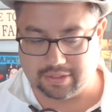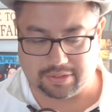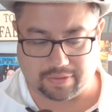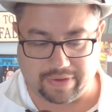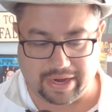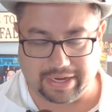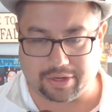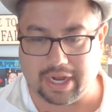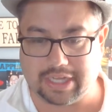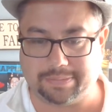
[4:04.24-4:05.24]
So Fanny
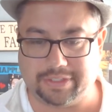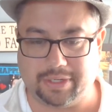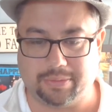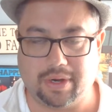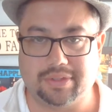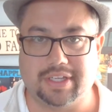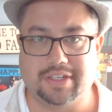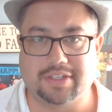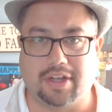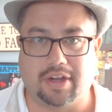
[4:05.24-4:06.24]
Crosby, she wrote
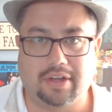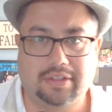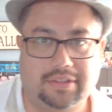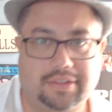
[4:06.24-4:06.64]
this song,